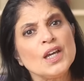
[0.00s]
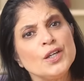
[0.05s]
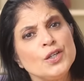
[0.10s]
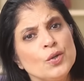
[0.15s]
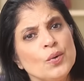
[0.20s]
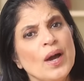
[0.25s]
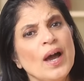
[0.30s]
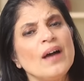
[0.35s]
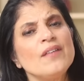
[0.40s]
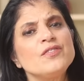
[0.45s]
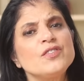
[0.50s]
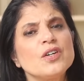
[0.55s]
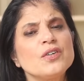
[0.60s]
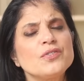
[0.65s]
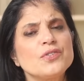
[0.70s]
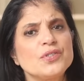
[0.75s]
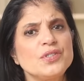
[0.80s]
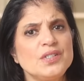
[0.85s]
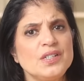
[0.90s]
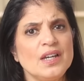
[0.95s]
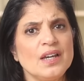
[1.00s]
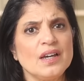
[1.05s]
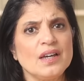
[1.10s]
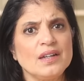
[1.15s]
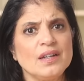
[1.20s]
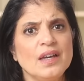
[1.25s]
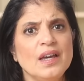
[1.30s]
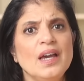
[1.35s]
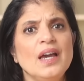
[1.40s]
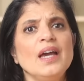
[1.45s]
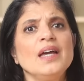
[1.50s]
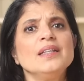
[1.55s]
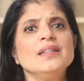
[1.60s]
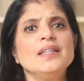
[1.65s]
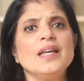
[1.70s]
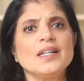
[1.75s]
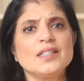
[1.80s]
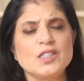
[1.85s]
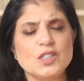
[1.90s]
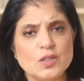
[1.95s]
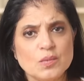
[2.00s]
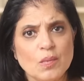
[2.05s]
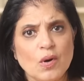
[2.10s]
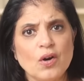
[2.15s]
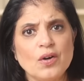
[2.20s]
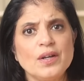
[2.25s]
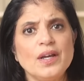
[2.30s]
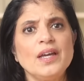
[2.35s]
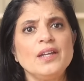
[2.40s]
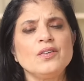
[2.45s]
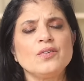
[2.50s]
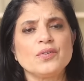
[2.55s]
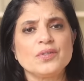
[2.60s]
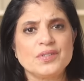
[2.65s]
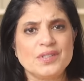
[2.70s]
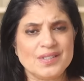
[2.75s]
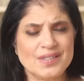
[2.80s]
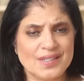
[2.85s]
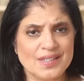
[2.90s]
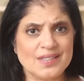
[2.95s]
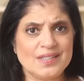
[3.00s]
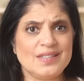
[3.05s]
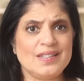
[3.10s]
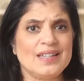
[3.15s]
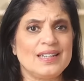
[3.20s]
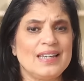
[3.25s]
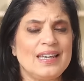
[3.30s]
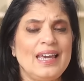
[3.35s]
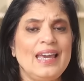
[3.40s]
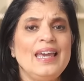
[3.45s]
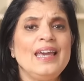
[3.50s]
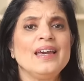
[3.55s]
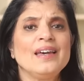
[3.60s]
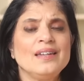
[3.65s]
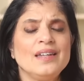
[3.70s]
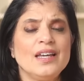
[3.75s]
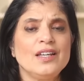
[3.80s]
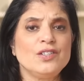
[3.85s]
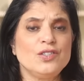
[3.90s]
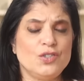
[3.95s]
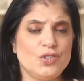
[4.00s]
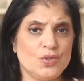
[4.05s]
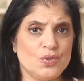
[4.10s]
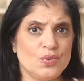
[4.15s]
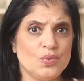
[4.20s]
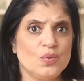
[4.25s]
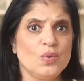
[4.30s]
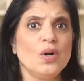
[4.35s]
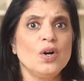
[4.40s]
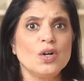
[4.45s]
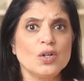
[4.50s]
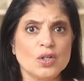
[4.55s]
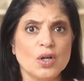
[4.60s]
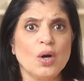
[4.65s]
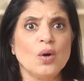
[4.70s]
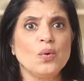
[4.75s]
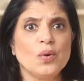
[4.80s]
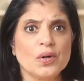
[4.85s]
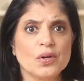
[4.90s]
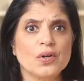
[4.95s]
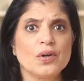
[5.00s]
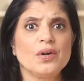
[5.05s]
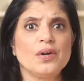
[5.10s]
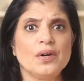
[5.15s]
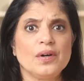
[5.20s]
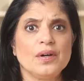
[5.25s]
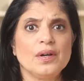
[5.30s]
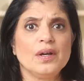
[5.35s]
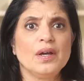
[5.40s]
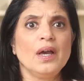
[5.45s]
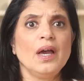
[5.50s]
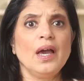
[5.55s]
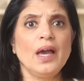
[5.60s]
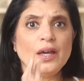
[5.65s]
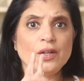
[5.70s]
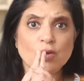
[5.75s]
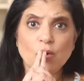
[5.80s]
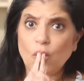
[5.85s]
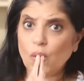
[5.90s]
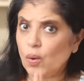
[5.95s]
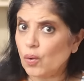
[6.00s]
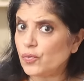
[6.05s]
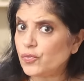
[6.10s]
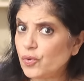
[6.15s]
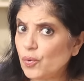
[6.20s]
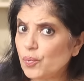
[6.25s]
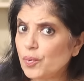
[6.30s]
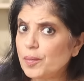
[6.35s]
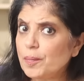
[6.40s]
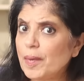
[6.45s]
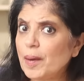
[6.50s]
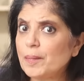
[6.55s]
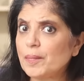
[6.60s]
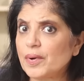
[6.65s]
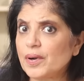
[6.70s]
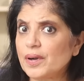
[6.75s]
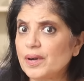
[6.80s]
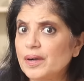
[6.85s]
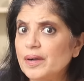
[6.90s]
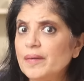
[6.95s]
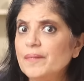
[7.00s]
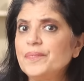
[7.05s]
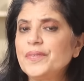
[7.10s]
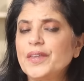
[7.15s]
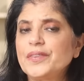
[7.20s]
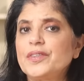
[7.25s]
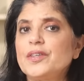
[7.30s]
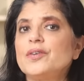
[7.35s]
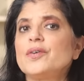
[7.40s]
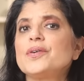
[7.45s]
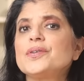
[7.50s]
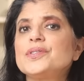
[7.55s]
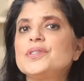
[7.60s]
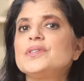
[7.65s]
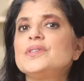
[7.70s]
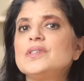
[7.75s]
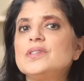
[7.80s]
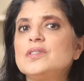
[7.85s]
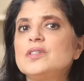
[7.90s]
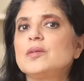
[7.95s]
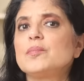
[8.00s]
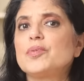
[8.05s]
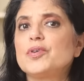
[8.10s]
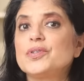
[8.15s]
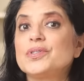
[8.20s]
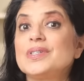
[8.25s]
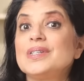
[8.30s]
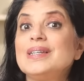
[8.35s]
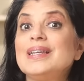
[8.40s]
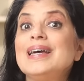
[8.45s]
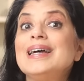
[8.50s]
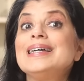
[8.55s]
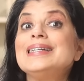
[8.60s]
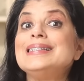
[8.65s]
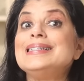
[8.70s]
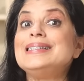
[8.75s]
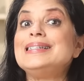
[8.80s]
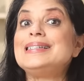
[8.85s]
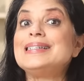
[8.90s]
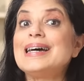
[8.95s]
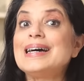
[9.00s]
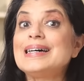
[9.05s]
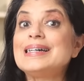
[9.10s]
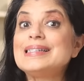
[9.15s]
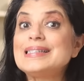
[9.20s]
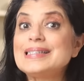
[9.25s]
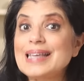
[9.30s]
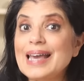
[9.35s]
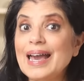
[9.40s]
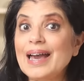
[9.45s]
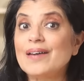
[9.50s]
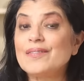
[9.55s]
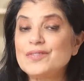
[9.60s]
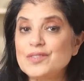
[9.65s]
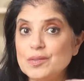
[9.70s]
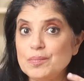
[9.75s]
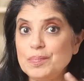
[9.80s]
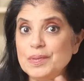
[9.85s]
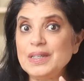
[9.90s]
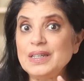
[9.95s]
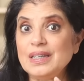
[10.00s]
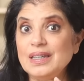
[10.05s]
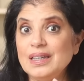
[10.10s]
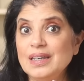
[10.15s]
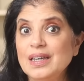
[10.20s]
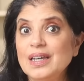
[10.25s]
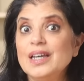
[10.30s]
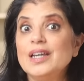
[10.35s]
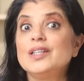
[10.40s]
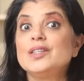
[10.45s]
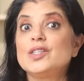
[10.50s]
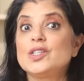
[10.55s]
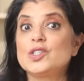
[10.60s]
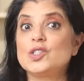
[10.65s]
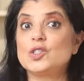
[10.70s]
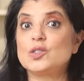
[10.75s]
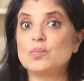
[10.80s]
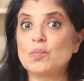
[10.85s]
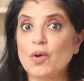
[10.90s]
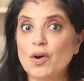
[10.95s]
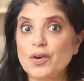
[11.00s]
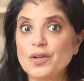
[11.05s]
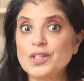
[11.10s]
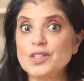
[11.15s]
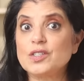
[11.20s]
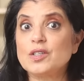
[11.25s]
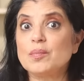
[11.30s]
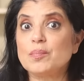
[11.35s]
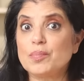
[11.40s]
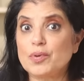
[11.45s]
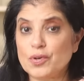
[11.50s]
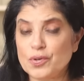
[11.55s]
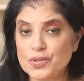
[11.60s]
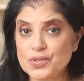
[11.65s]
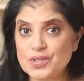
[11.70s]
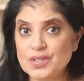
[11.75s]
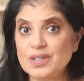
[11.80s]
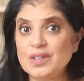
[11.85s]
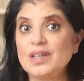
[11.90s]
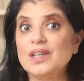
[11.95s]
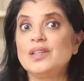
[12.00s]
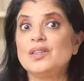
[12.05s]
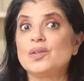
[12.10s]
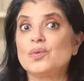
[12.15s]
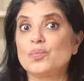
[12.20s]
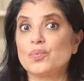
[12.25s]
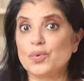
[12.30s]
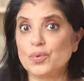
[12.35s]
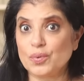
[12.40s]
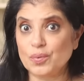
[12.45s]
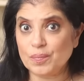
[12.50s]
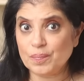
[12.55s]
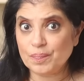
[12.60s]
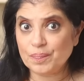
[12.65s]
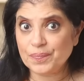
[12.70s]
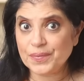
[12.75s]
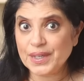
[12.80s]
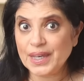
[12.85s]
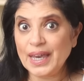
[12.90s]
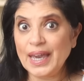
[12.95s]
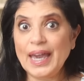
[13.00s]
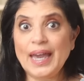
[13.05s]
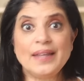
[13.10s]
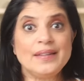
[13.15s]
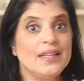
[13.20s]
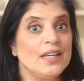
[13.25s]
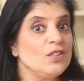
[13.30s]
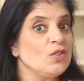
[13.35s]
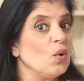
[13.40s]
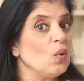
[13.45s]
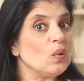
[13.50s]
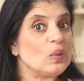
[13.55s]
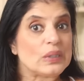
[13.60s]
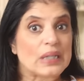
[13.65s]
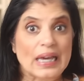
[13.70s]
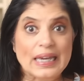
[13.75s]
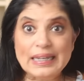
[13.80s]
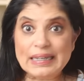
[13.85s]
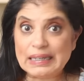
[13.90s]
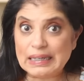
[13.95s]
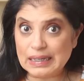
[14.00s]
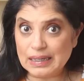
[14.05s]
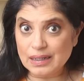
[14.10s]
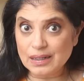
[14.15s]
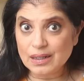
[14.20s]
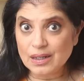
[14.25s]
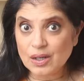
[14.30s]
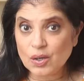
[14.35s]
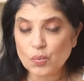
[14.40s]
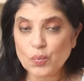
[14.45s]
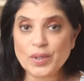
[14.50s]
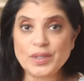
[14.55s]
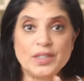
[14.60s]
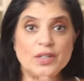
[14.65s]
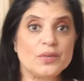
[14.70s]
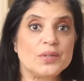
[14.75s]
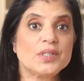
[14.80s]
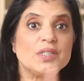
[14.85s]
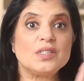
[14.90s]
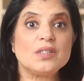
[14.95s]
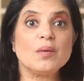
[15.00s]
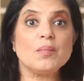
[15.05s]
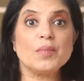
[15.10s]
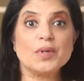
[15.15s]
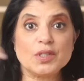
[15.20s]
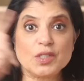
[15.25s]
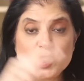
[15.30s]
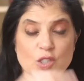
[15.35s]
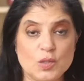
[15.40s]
you have to understand that smart and narcissistic can and do co-occur. And also remember that the narcissistic person does have to be the smartest person in the room. And they don't like it when there is someone